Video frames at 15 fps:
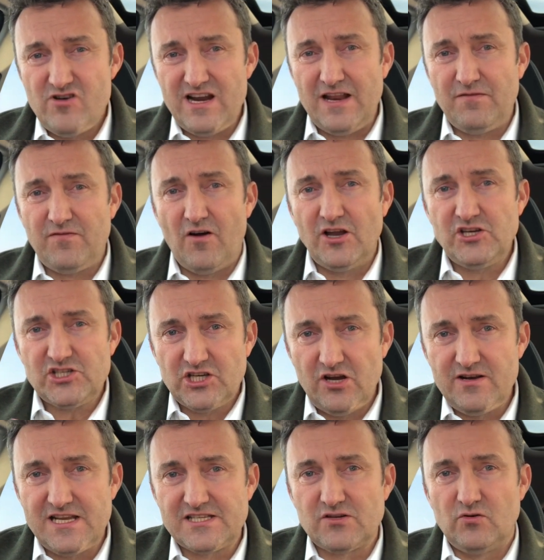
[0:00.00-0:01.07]
really fine
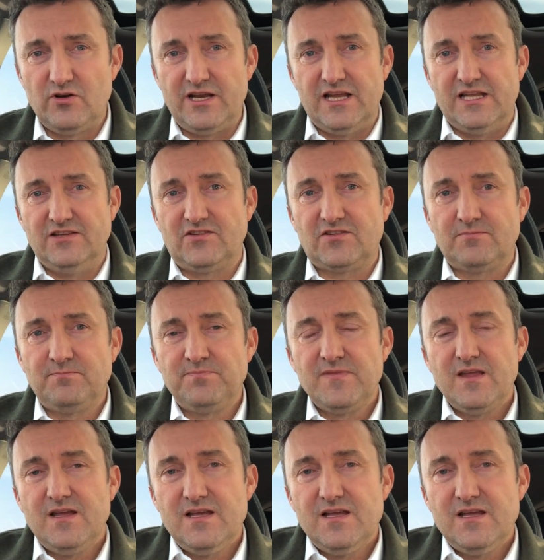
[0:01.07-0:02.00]
tune this audience